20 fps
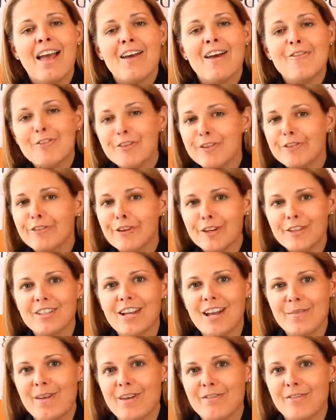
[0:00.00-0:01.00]
And for the first
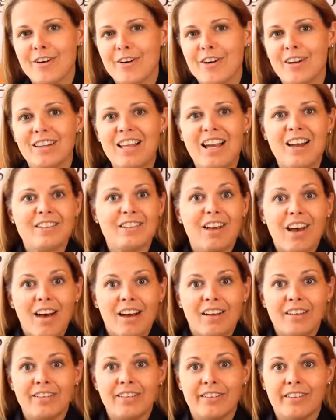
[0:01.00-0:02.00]
time ever, it allows
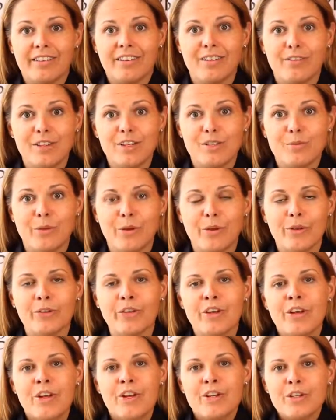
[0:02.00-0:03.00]
us as
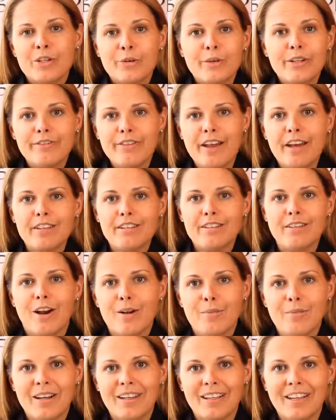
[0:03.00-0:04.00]
individuals to invest
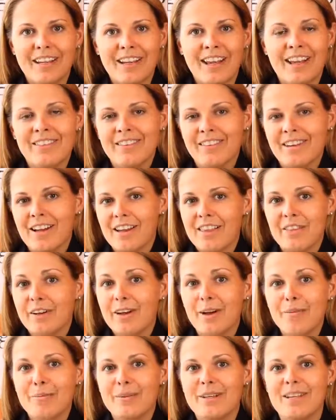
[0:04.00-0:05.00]
our money in the
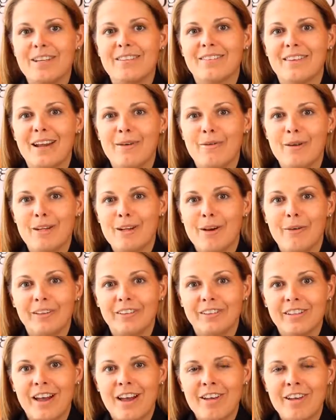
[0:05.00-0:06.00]
companies that we know
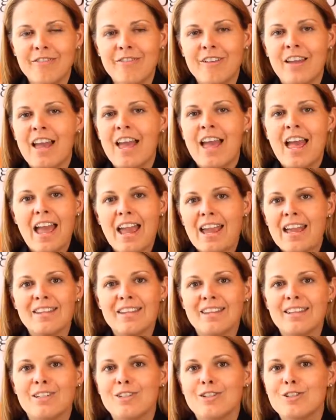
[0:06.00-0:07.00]
and love
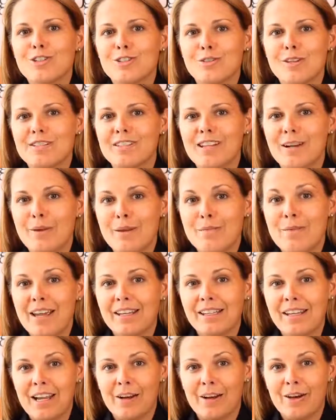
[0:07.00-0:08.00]
and in industries that we
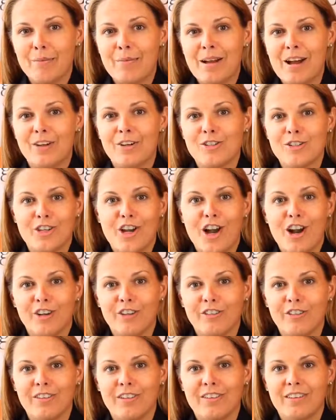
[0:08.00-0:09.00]
might care about or
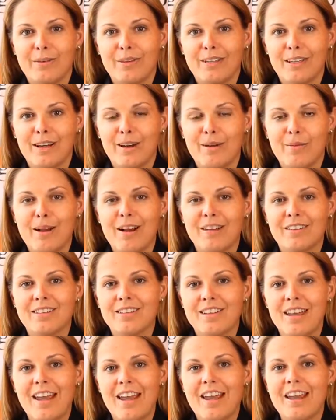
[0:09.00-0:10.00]
geographies that we care about.
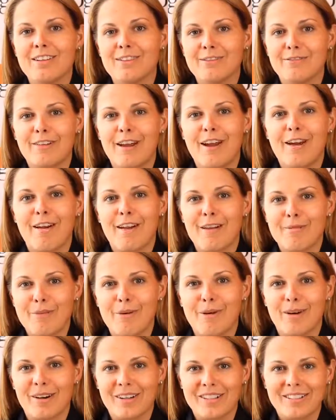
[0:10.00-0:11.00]
Today is a very
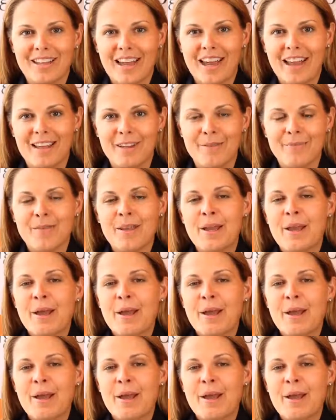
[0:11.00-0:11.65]
important day.